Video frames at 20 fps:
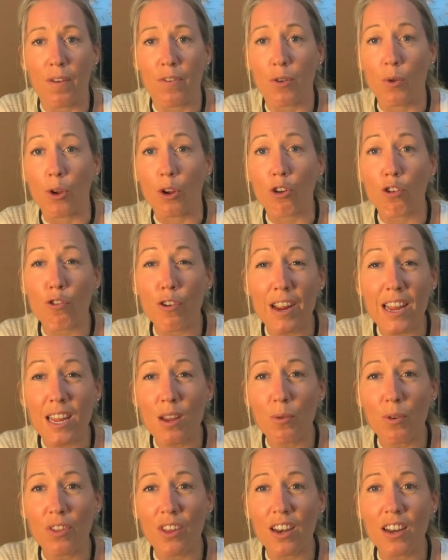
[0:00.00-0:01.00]
you agree
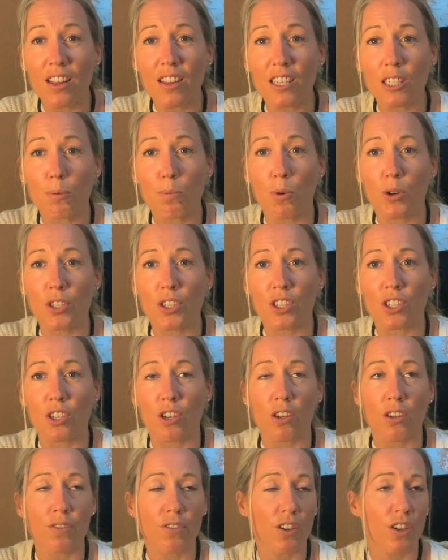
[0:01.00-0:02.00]
with any of these points that
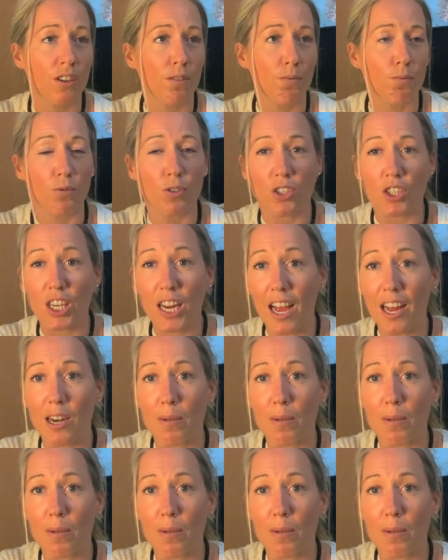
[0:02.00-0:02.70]
I've kind of chatted